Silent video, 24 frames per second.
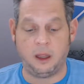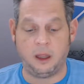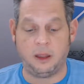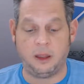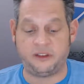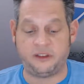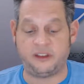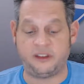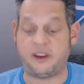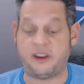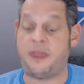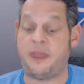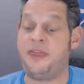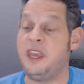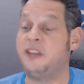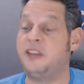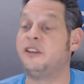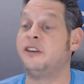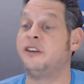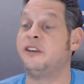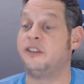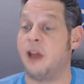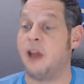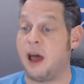This is a
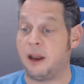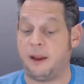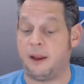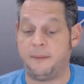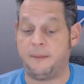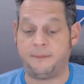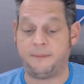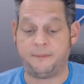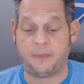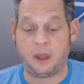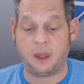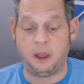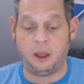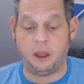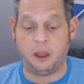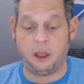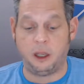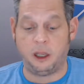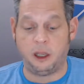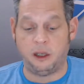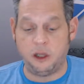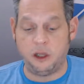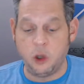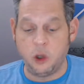thesis on it.
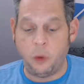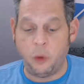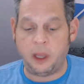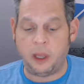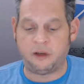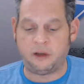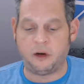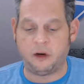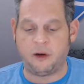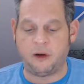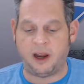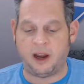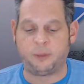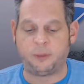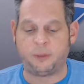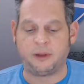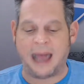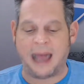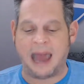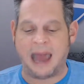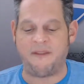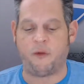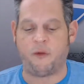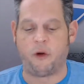New integrated
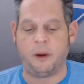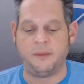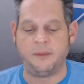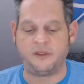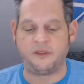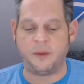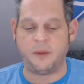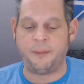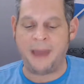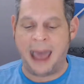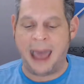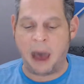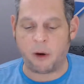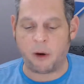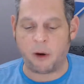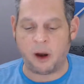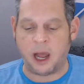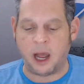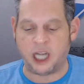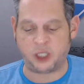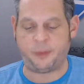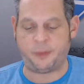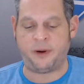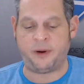platforms
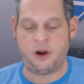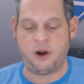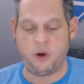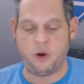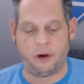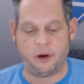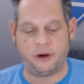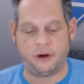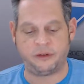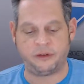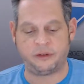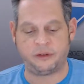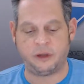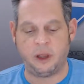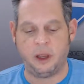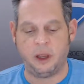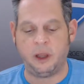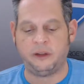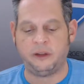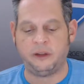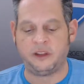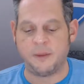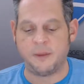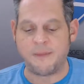empower entrepreneurs
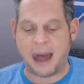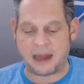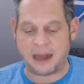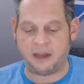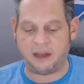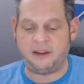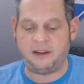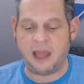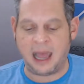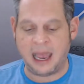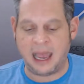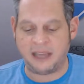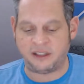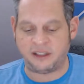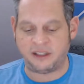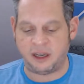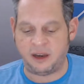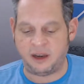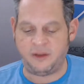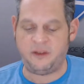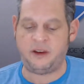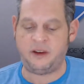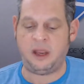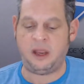to monetize
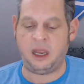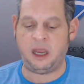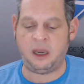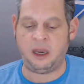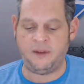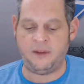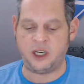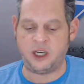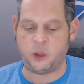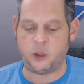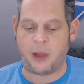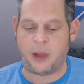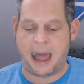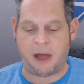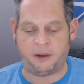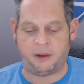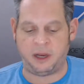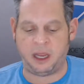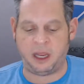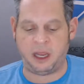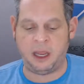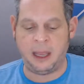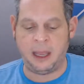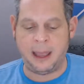
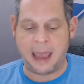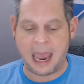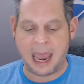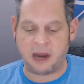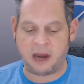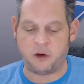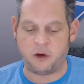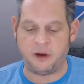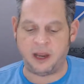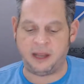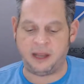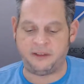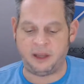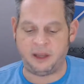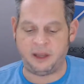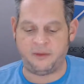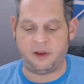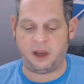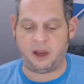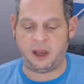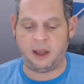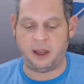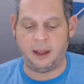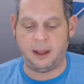individuality and
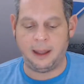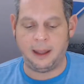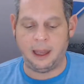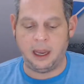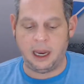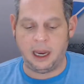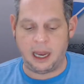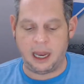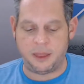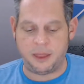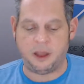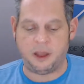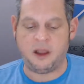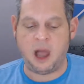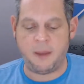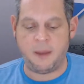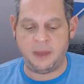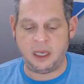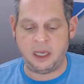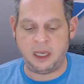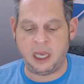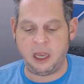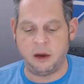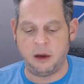creativity. In the
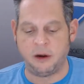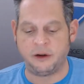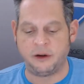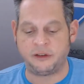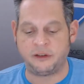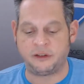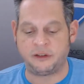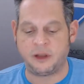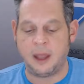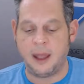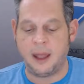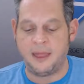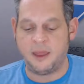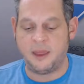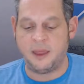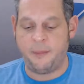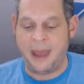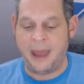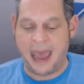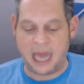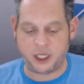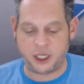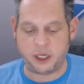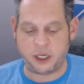coming years, the
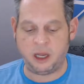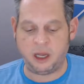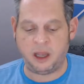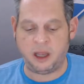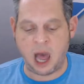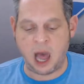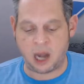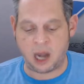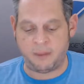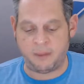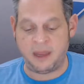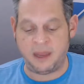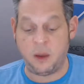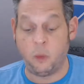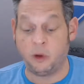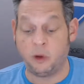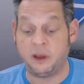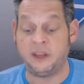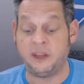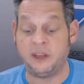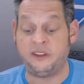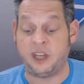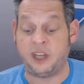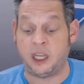passion economy will
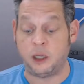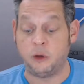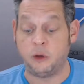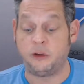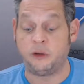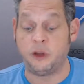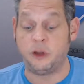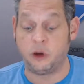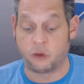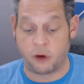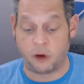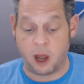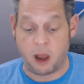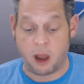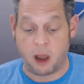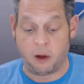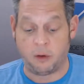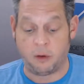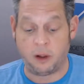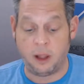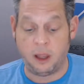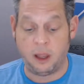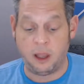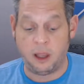continue to grow.